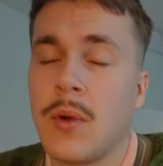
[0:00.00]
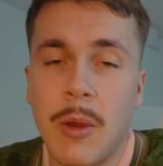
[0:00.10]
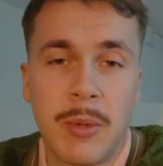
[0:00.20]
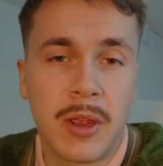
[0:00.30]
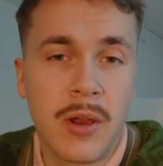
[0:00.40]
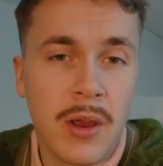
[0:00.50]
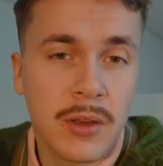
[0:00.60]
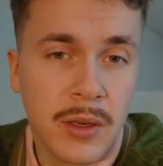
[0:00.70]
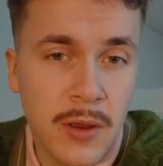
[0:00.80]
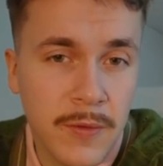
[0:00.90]
who have been
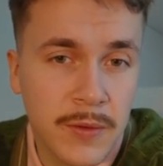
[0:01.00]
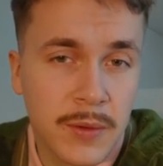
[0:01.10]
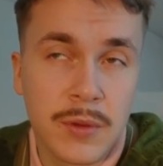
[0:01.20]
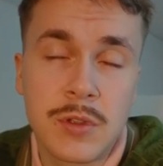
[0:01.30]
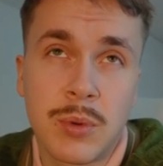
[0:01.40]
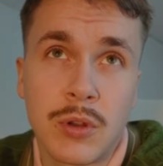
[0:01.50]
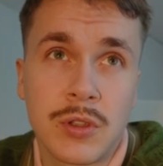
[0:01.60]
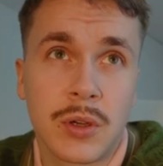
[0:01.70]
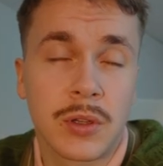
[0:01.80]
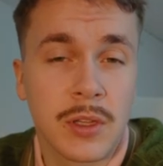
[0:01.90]
kind enough to
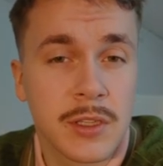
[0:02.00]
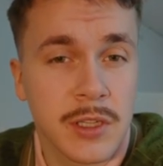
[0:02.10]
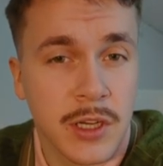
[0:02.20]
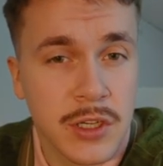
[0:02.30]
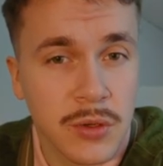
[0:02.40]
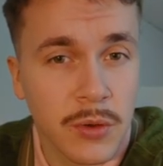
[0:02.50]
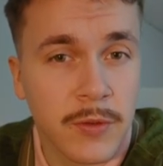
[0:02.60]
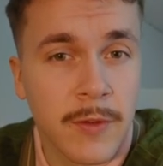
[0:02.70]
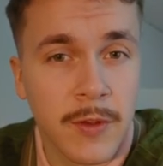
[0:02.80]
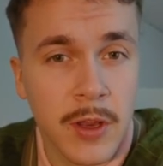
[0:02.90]
sponsor this section
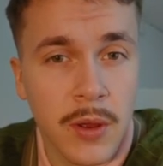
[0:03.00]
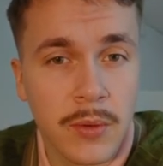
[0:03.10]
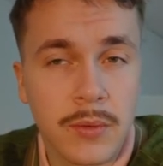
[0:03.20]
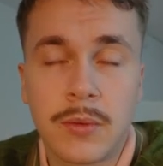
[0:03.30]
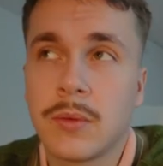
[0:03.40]
of the video